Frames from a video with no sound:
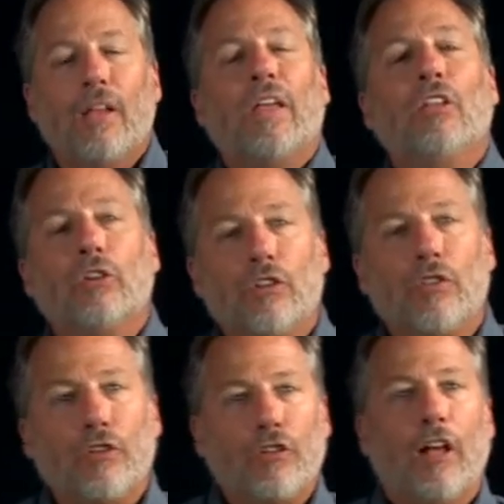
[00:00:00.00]
They looked at
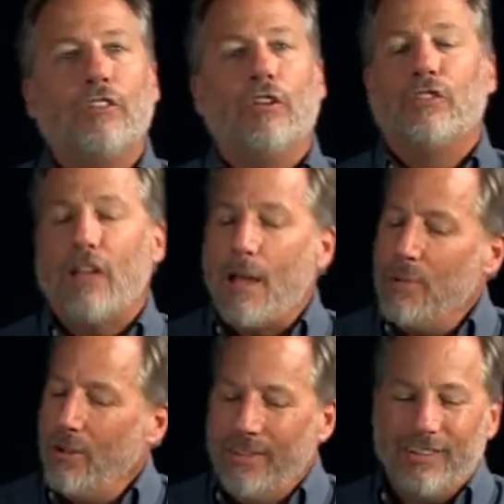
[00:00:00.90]
the sons of
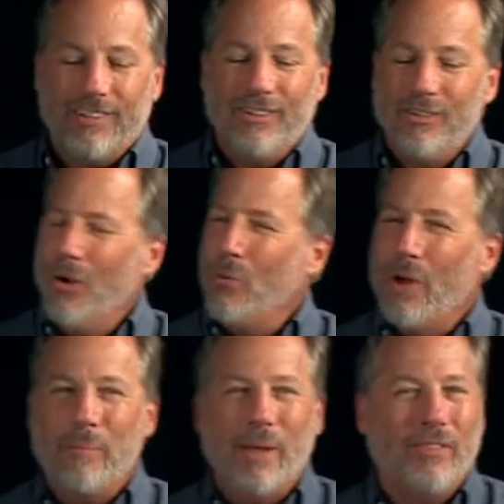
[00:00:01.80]
Samuel and they said, no
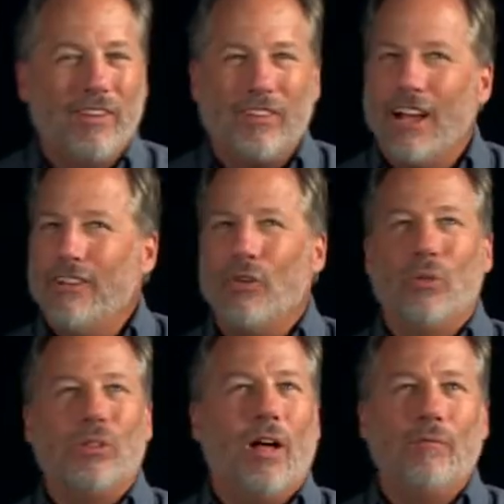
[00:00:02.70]
way, man, these guys
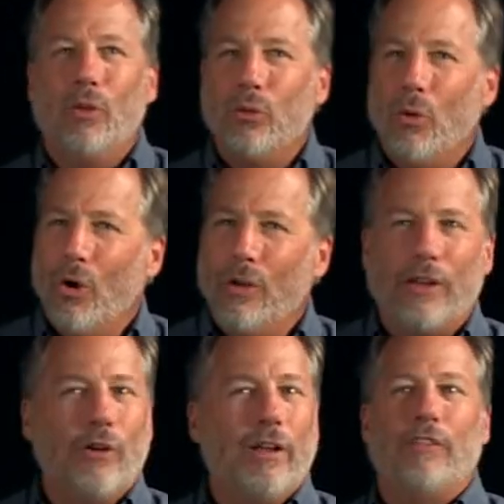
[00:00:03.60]
don't love the Lord.
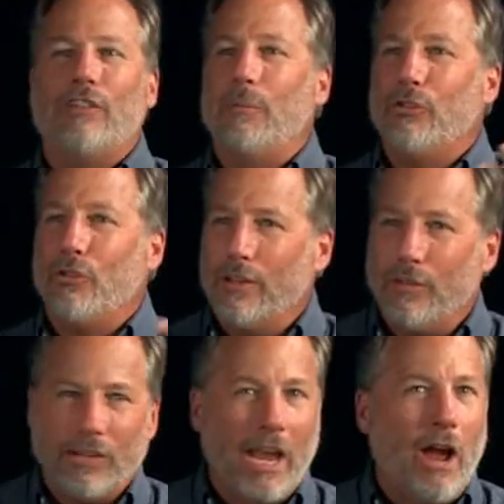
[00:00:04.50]
They don't have the same strength
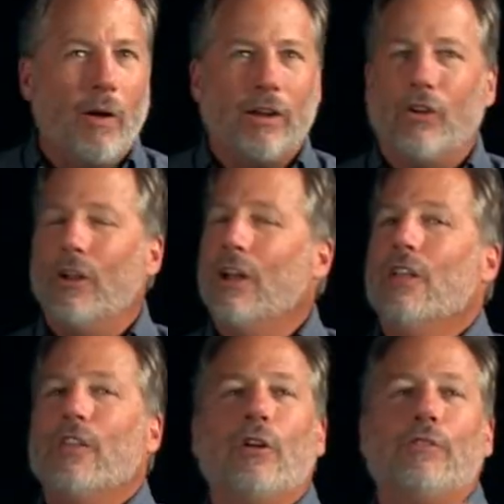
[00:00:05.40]
of character.
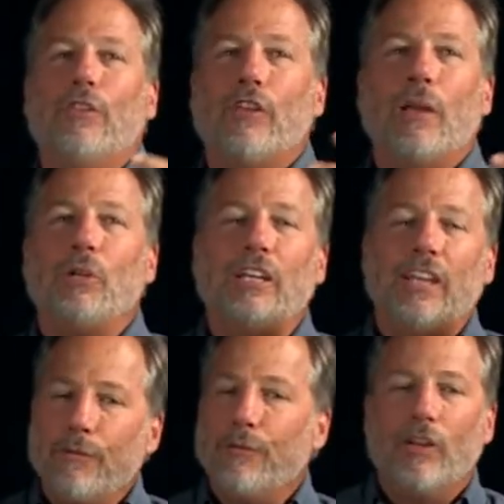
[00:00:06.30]
They don't have the same
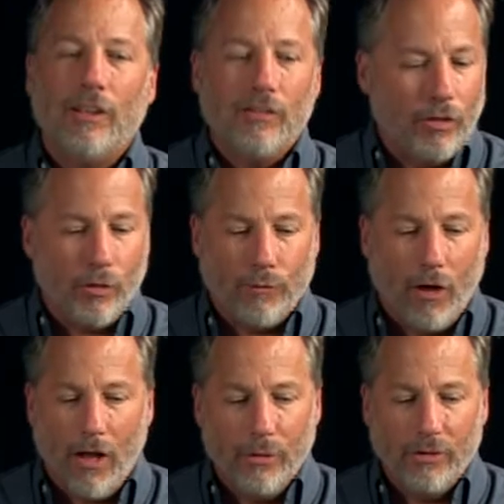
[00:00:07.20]
giftings that their
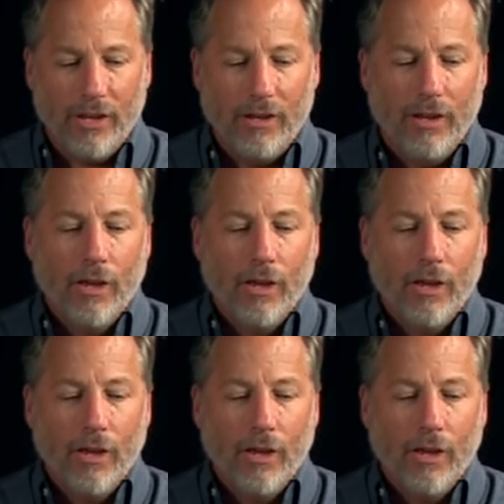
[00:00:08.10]
father did.